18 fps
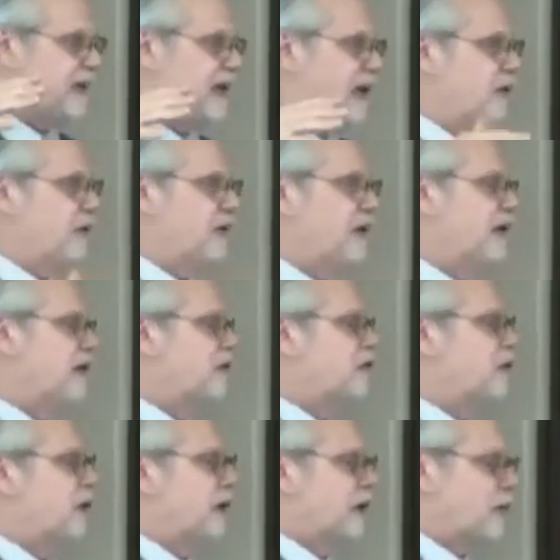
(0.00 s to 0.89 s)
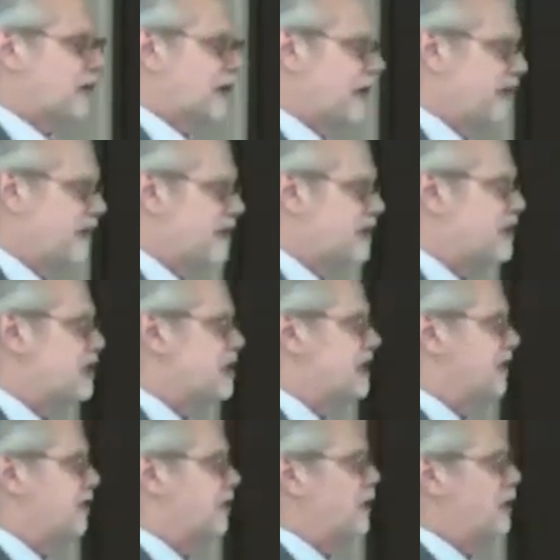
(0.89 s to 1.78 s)
Now, frequently this is
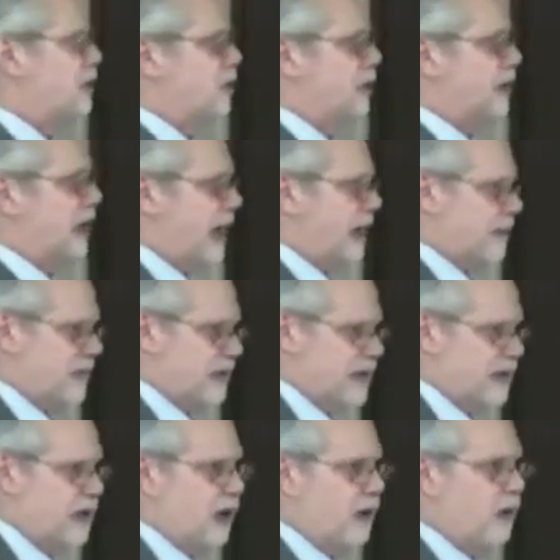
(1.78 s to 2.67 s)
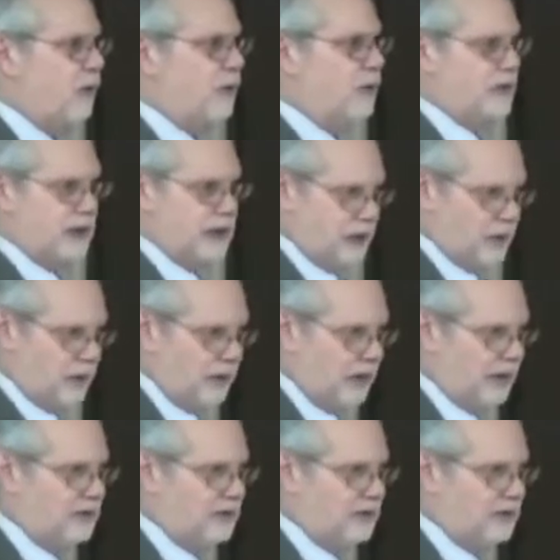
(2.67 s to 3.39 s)
if you do an IPO, you know,